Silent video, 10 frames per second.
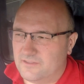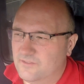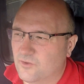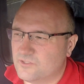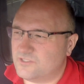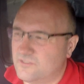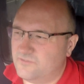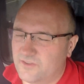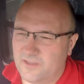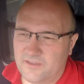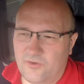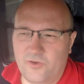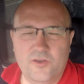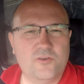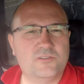thoughts of
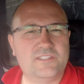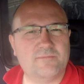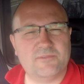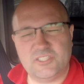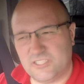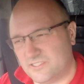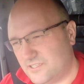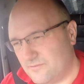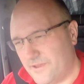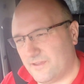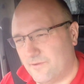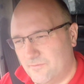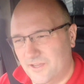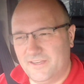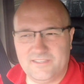oil temperatures to the back of my
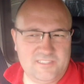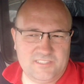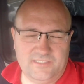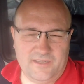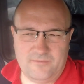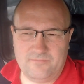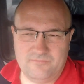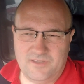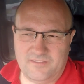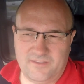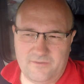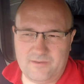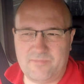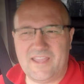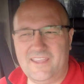mind and just hope nothing
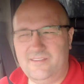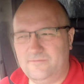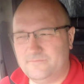went bang.